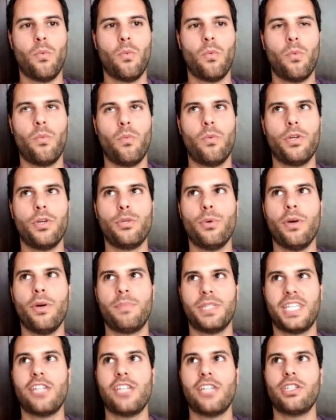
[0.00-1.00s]
would you have
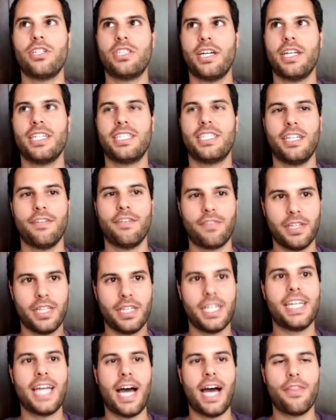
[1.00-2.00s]
potentially done it
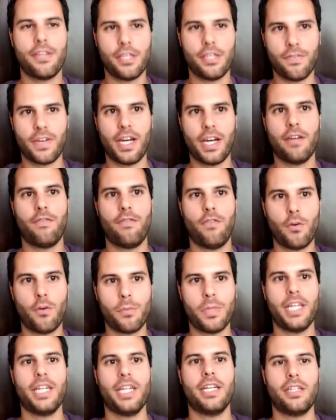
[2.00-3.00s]
differently now that you've kind of
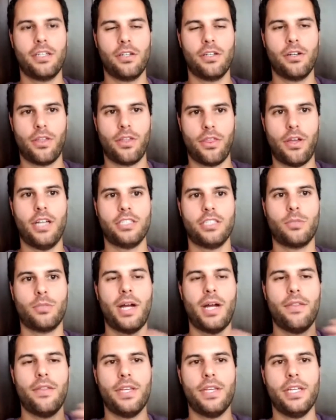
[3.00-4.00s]
formulated your thoughts
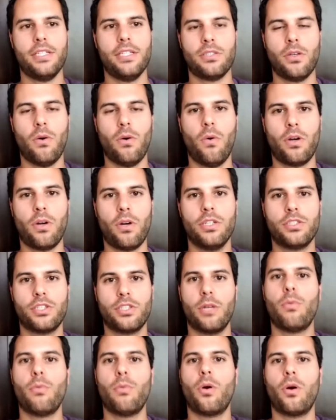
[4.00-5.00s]
around this? Or is
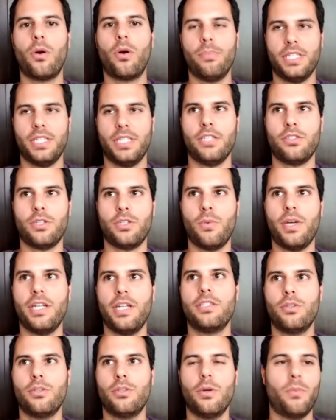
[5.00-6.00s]
there more potentially way
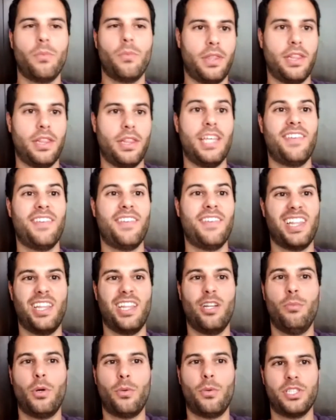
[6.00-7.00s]
to do it with leaving a
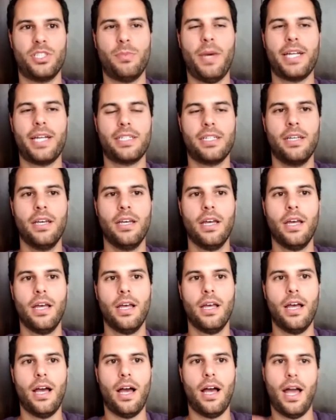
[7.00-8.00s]
little more respect
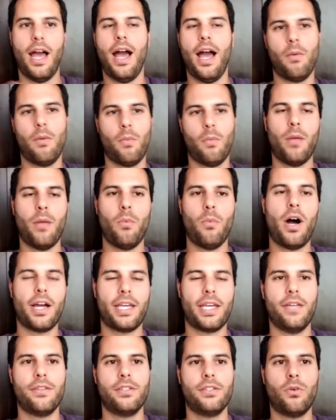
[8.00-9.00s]
while
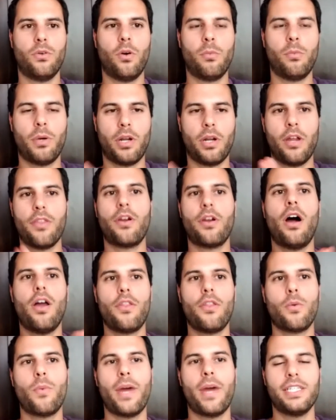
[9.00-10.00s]
walking out the door? But are there
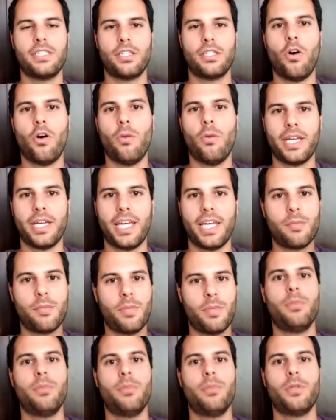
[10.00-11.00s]
other ways to go about getting
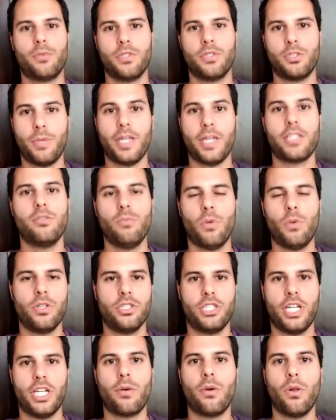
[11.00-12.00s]
people to respect you more in
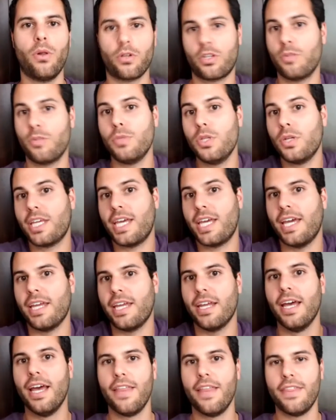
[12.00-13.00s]
general, or
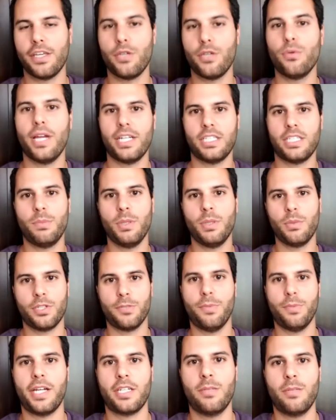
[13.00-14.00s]
communicate that you'd like to be
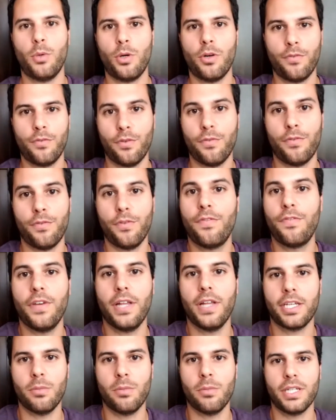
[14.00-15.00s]
respected more if you
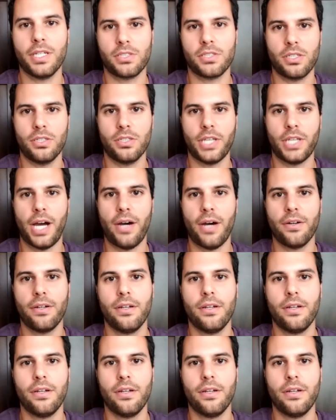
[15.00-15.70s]
feel like you're being singled out?